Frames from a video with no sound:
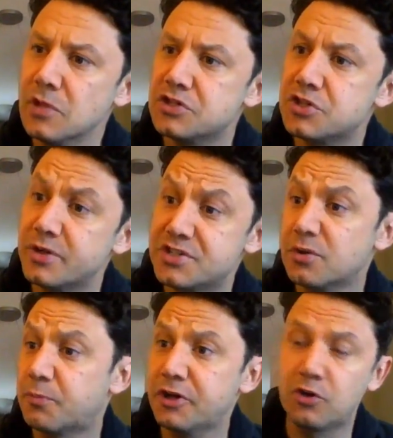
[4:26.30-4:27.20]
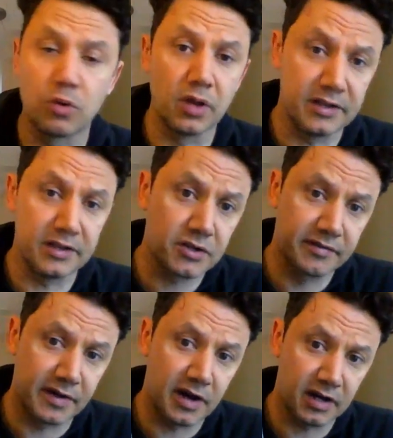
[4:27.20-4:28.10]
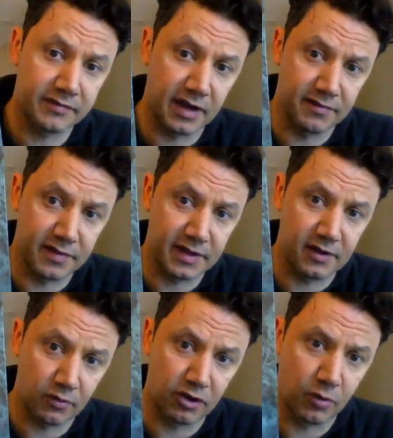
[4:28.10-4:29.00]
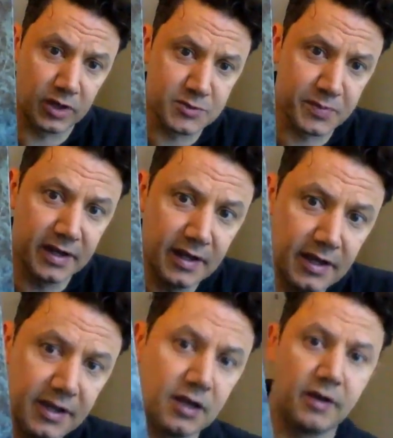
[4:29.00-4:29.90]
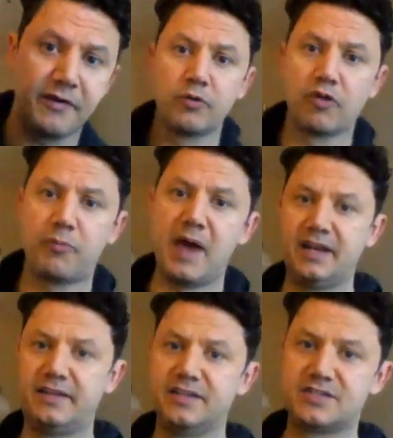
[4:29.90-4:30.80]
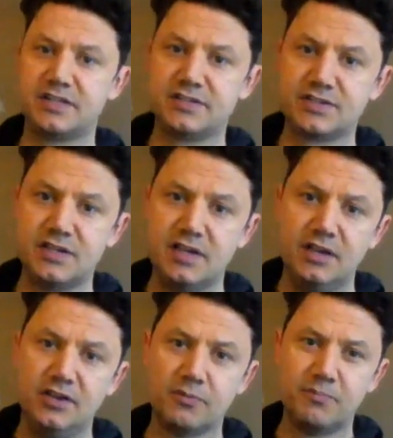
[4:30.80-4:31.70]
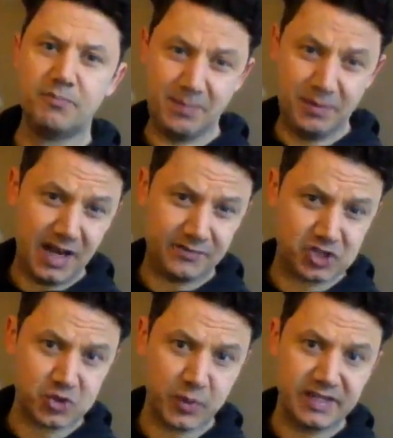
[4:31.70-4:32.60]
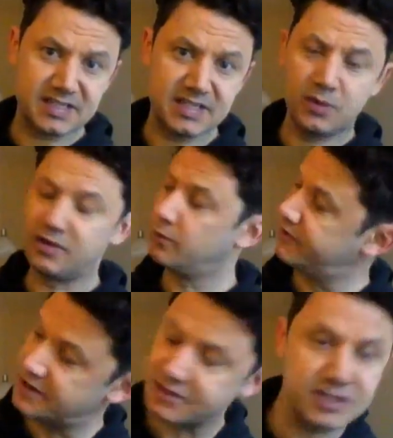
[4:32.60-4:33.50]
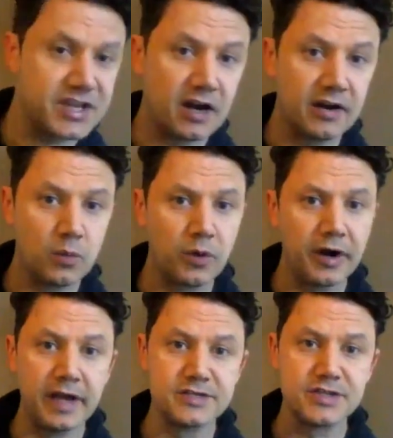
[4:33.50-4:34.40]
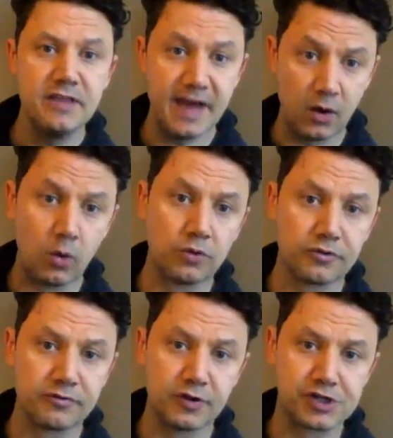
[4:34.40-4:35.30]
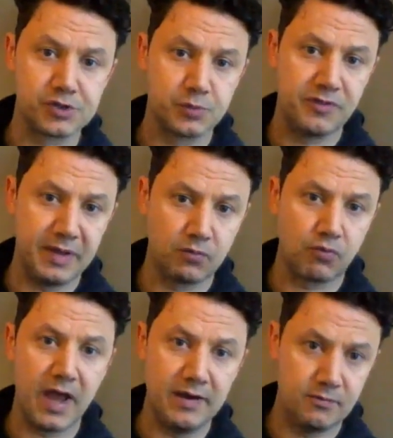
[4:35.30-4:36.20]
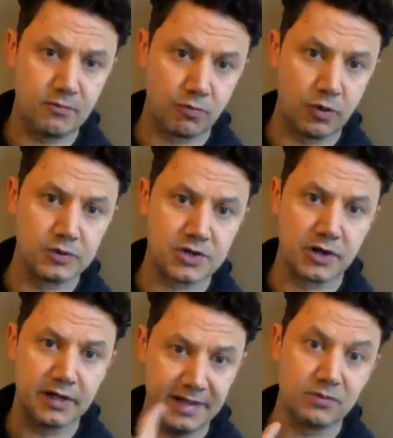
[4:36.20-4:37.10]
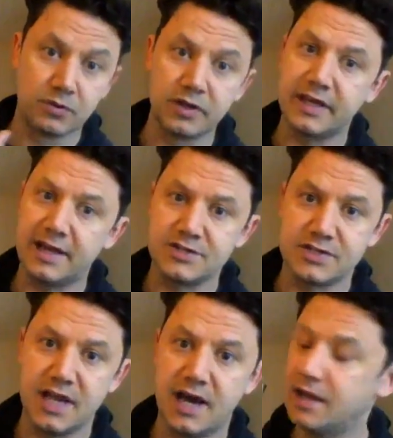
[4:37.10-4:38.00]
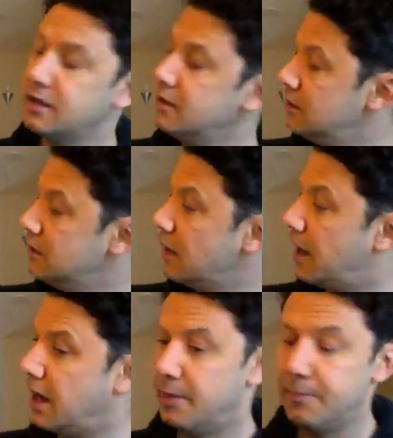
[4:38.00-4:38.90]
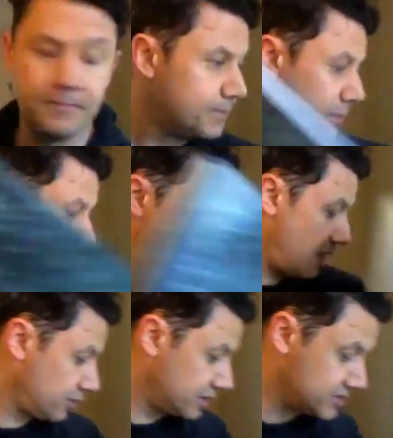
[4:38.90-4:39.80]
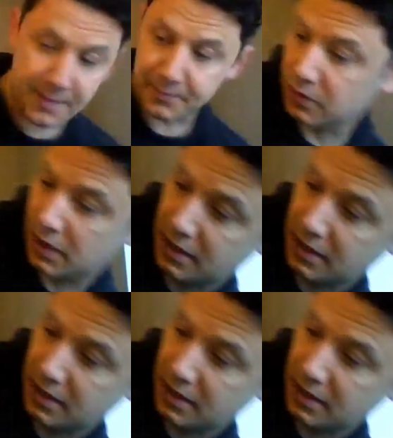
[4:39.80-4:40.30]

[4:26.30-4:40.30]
so it's still pretty cool, and it's still evocative of the earlier ones. But if I hold this back at a distance, you're maybe gonna have to squint to see what is actually said on it. Whereas that older version with the big red rose on it, it really catches the eye. Another example